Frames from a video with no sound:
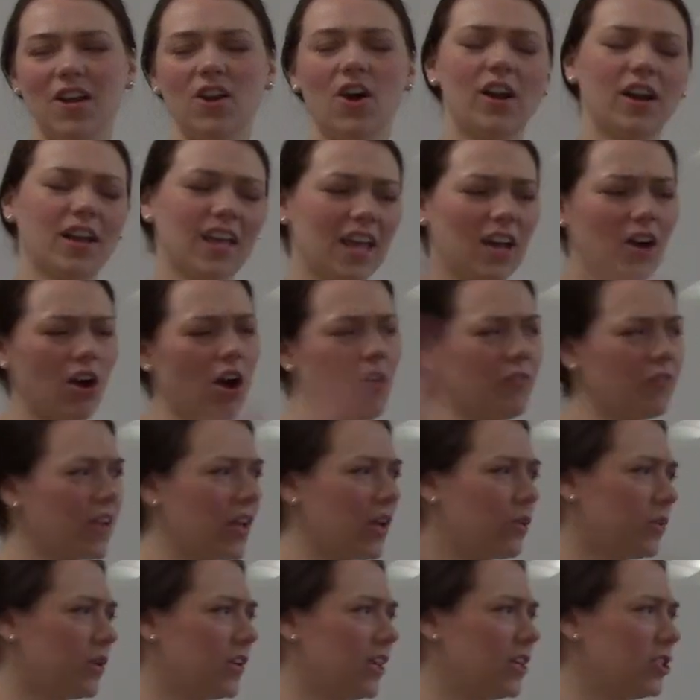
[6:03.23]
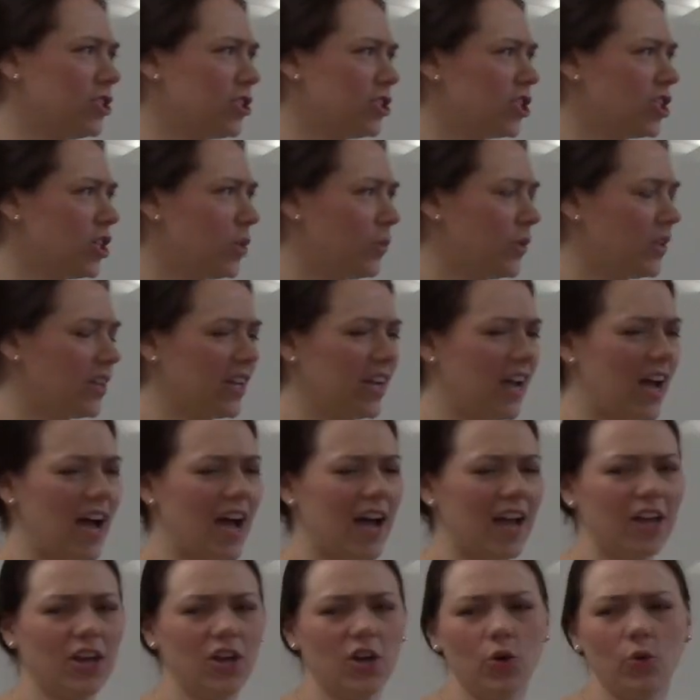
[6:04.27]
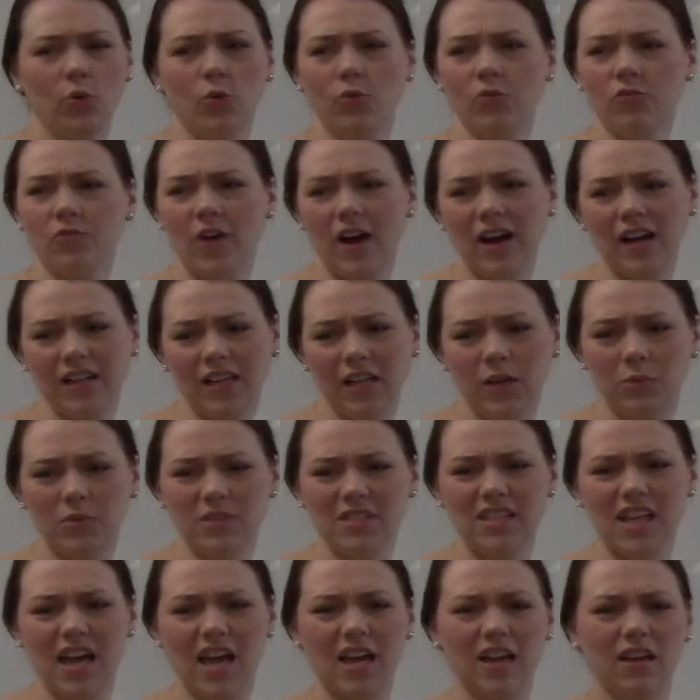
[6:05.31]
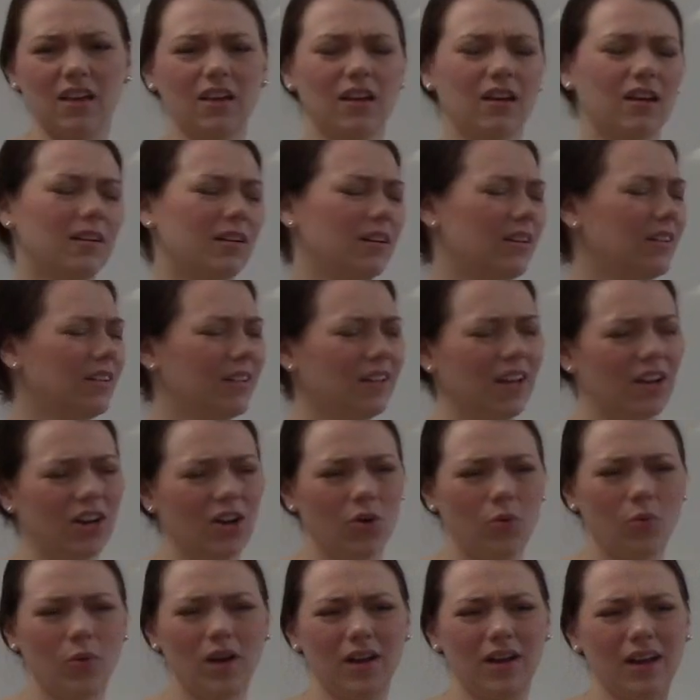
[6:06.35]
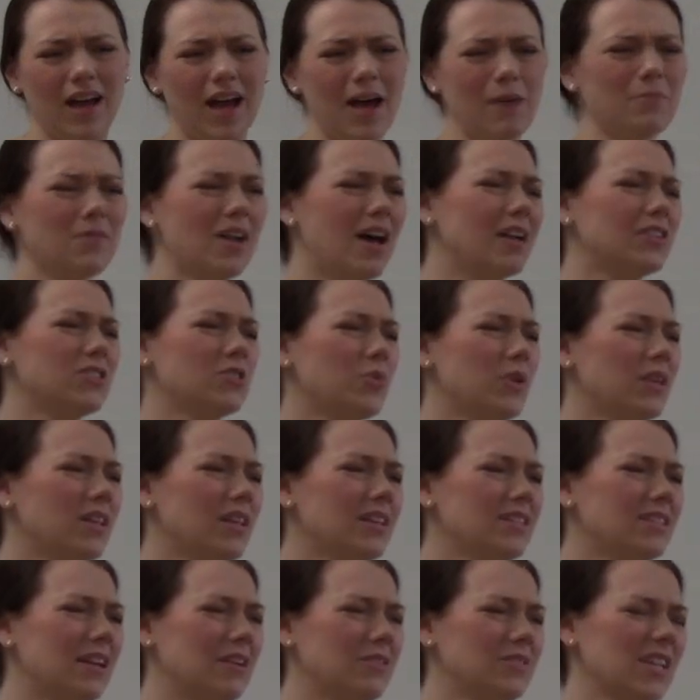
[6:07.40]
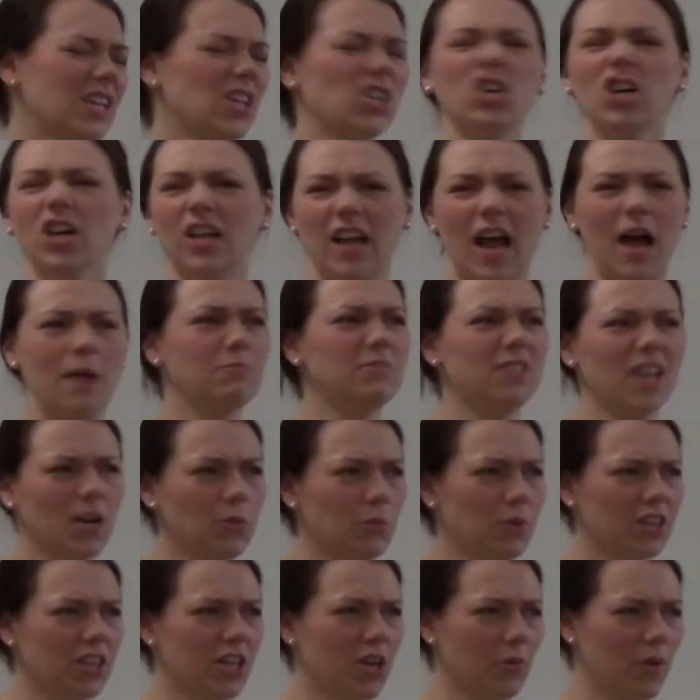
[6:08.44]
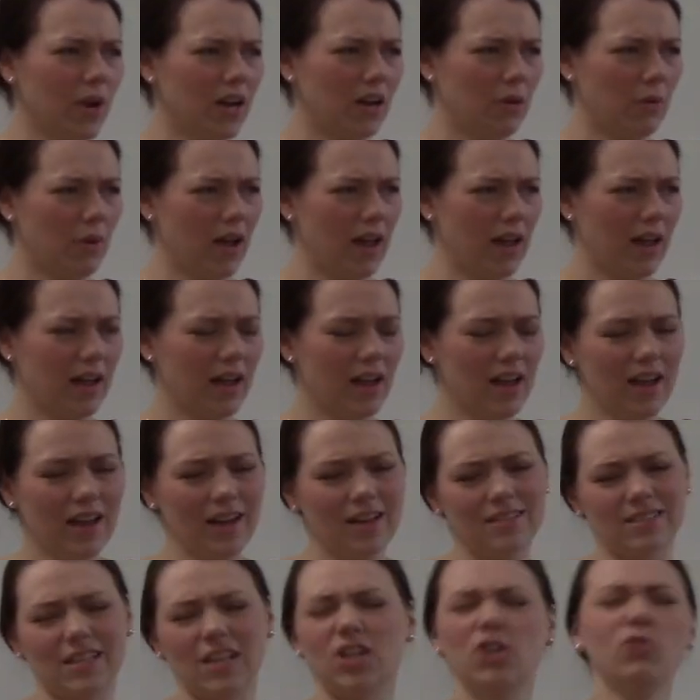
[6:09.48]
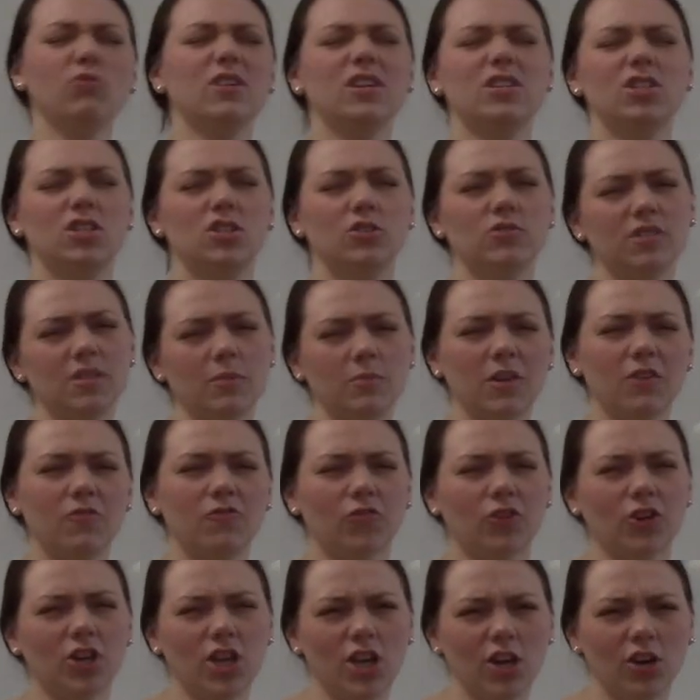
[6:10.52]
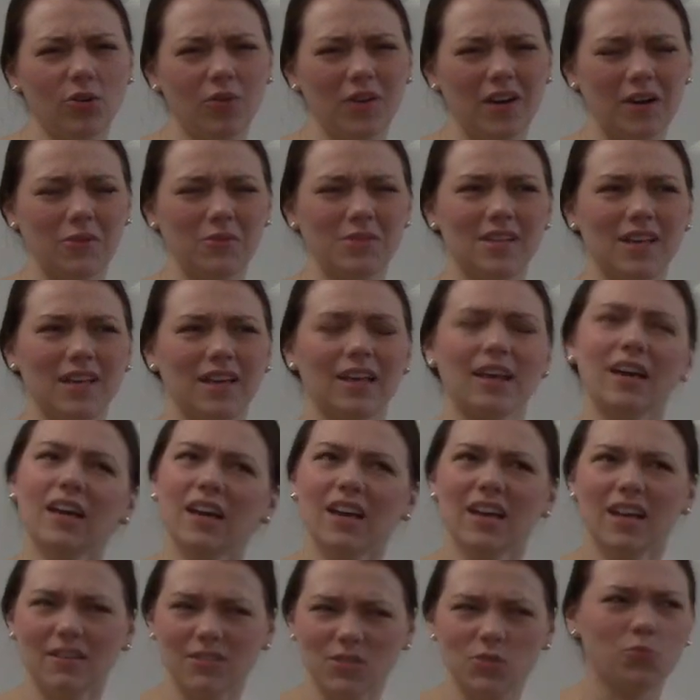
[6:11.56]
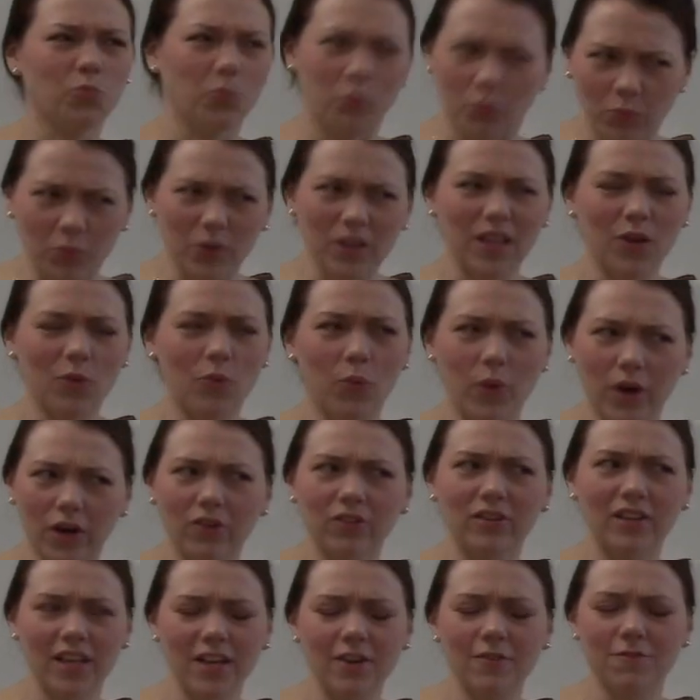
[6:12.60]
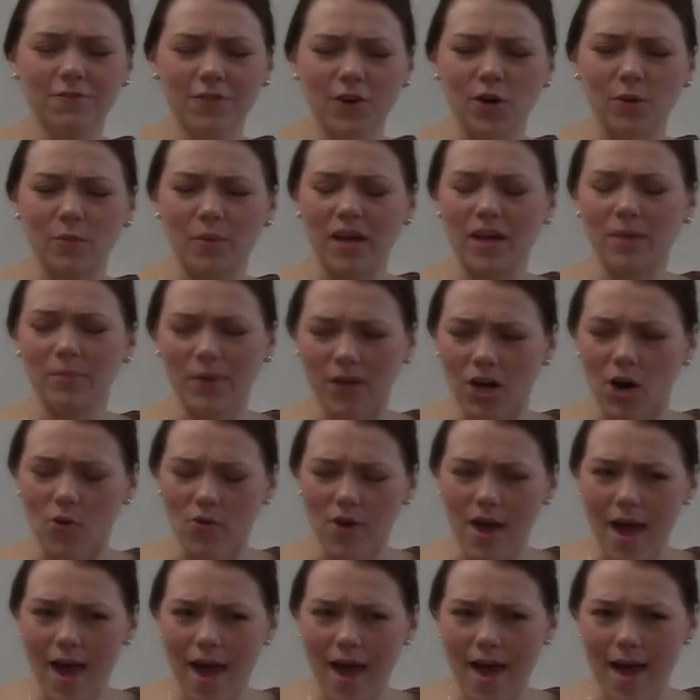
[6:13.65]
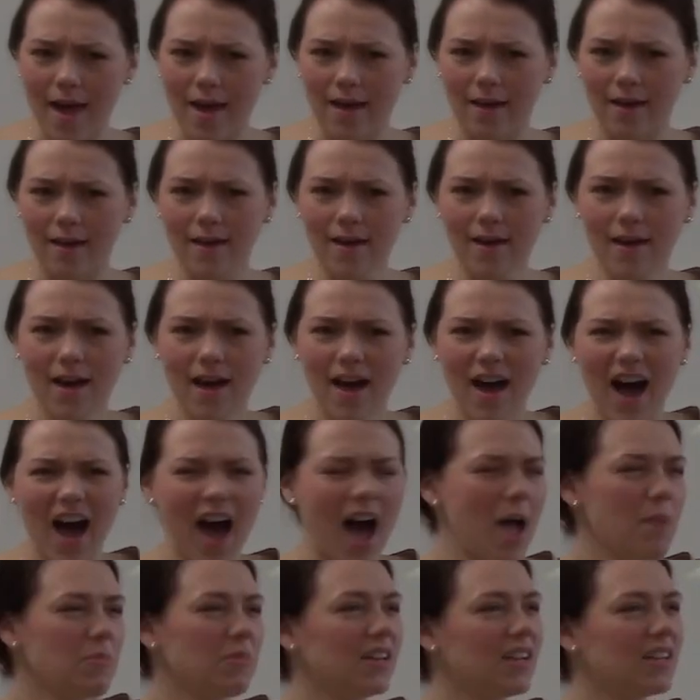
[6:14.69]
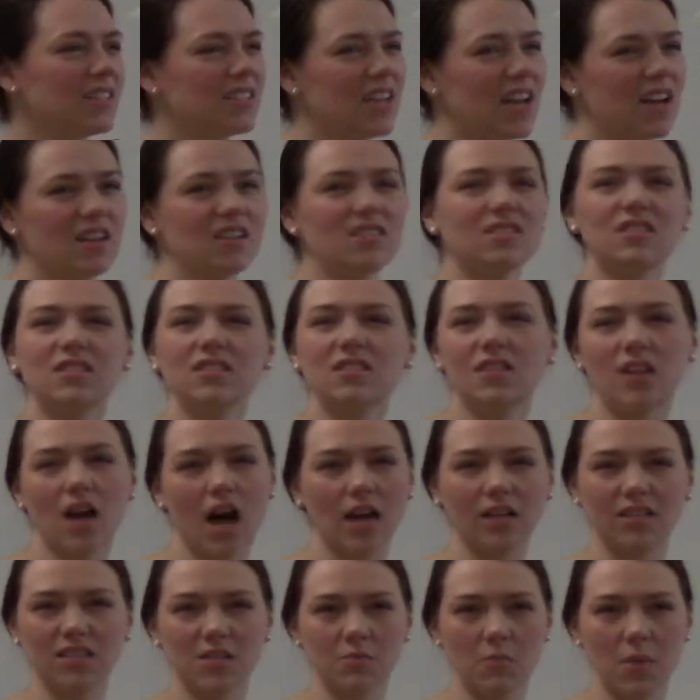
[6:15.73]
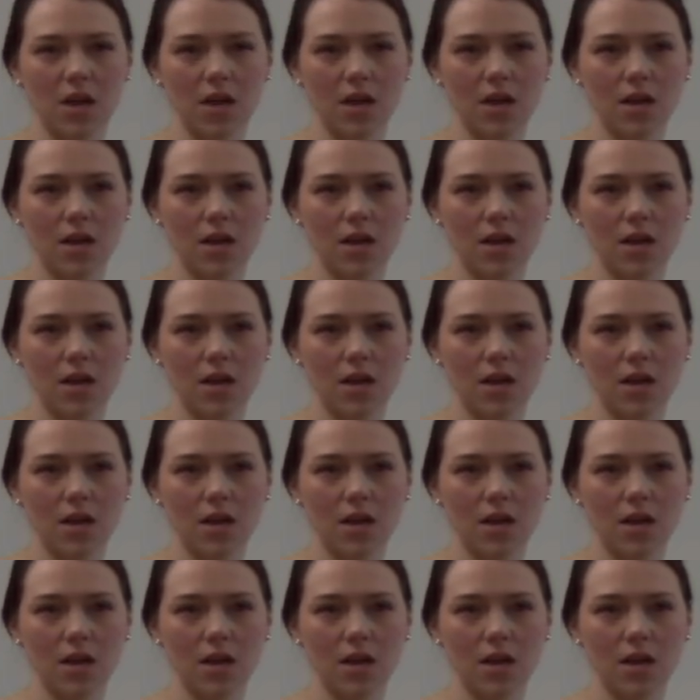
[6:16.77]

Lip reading: on-again, off-again relationship with a guy who finally was like, you know what, I'm not doing this. And I was like, good, I'm done with you anyway. He's like, you need to do something for you. And I was like, that was really weirdly affirming, but okay, I'm gonna date a Scotsman.